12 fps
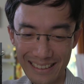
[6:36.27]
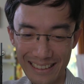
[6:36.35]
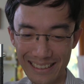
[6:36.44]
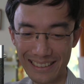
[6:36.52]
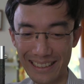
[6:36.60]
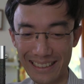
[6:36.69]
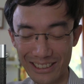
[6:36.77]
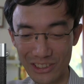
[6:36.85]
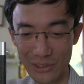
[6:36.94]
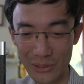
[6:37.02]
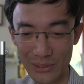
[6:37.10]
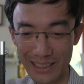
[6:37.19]
Oh, I can
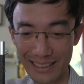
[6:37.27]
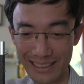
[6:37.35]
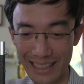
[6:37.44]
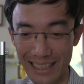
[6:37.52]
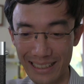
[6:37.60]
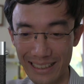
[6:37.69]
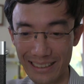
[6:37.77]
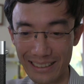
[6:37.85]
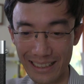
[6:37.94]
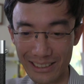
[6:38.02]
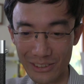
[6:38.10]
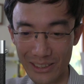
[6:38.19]
show you this. And then
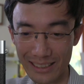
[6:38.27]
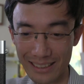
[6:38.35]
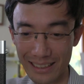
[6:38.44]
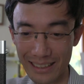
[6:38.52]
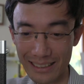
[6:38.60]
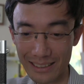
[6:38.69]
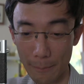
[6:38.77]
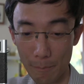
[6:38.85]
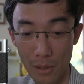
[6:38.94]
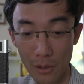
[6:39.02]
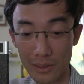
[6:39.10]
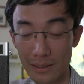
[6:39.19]
as you can see, it
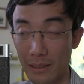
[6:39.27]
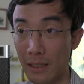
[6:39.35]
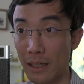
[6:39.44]
supports